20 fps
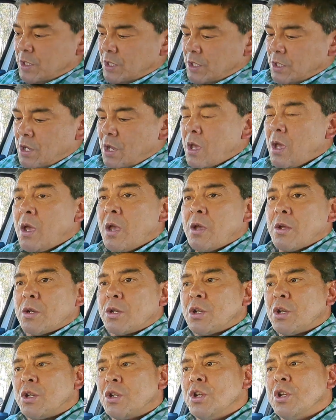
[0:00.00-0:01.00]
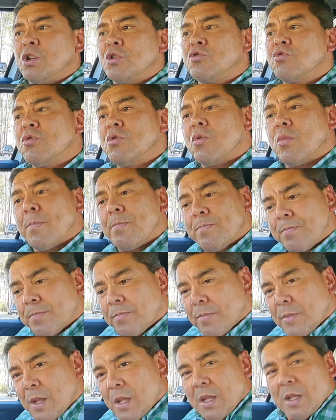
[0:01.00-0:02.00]
There you go, neutral.
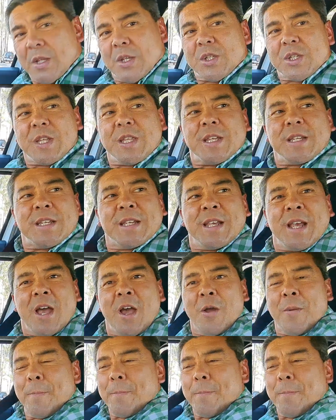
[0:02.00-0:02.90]
So there you go.